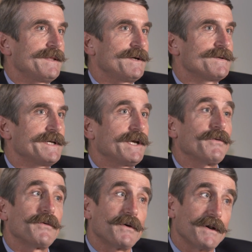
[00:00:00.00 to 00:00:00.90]
There was a
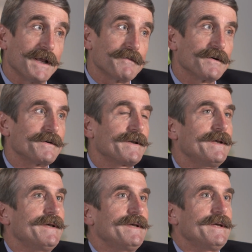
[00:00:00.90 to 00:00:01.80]
concerted effort
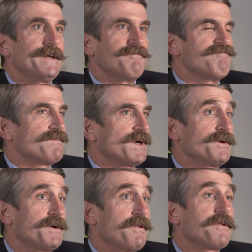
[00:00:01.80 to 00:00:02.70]
a
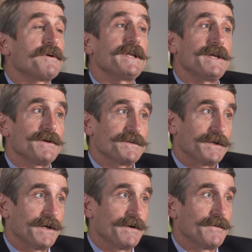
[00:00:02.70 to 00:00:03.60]
good 30 years
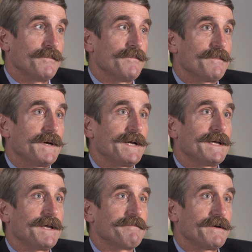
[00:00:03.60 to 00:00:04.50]
ago by
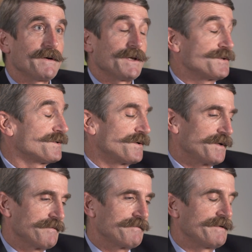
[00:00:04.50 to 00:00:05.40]
a very
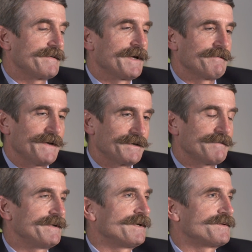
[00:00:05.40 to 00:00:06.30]
assertive and very
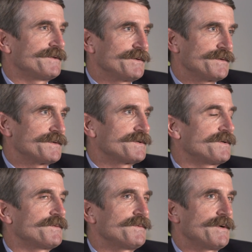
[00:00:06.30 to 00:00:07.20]
effective dean of students
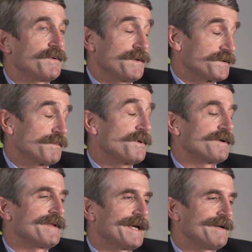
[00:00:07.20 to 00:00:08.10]
uh, with the
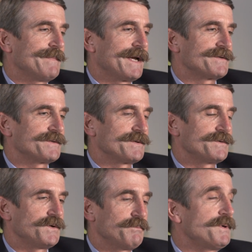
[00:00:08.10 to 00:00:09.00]
support of the headmaster
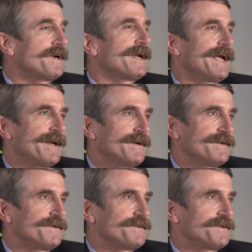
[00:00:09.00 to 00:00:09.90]
to put an
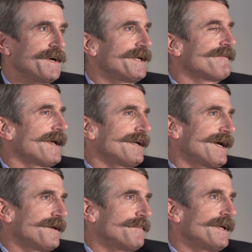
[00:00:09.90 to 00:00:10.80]
end to any of that kind of